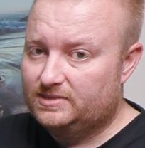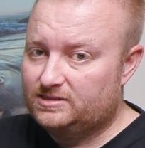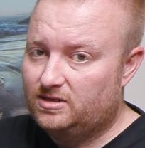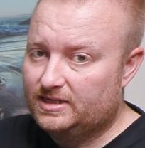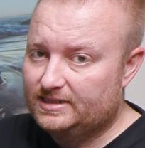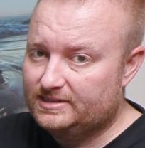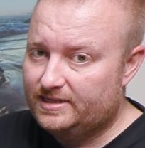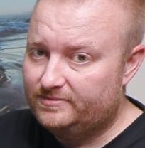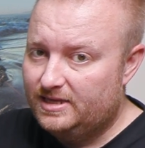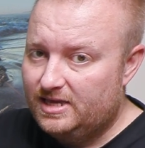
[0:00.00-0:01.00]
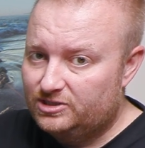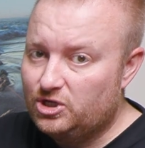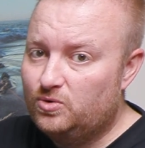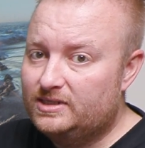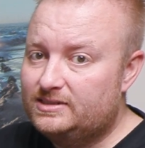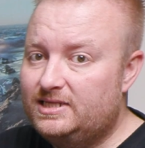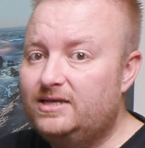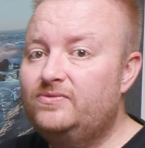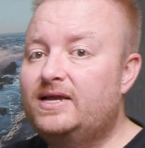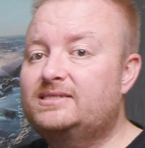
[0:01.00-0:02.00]
That's all I got to say. So
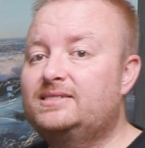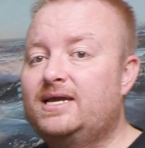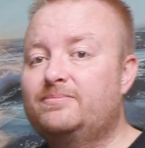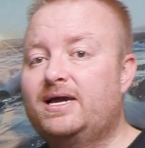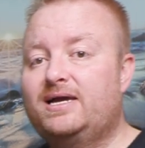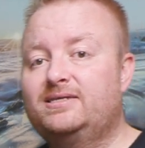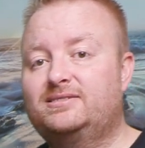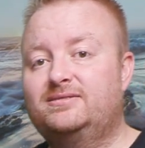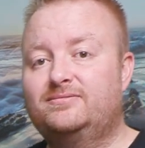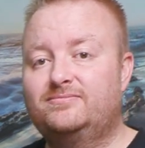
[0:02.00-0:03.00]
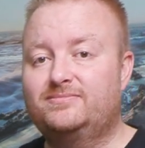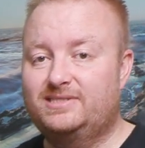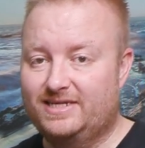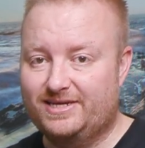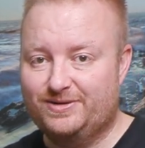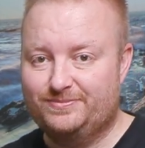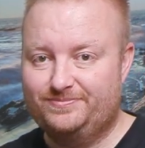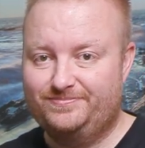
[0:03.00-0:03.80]
until next time, guys, take care.